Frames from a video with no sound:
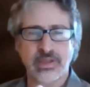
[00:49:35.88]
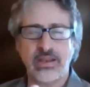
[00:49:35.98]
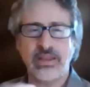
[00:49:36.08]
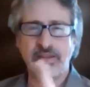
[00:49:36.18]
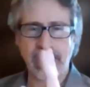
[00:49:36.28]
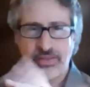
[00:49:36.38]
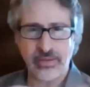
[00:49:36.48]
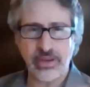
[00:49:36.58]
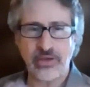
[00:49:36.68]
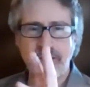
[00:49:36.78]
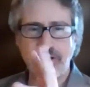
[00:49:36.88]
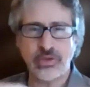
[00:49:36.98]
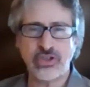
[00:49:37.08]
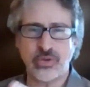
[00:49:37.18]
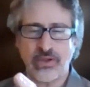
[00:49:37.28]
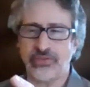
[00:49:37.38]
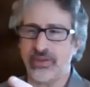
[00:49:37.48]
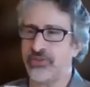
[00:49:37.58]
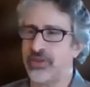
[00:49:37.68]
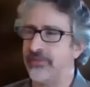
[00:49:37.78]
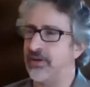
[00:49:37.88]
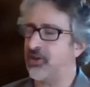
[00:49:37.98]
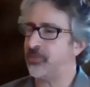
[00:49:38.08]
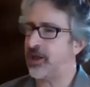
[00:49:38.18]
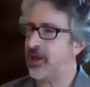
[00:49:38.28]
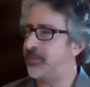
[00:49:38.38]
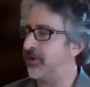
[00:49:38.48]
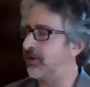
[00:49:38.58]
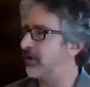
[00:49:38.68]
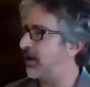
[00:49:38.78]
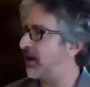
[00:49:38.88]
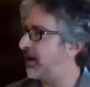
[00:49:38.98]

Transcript: And now they do address this. They have a nice paper.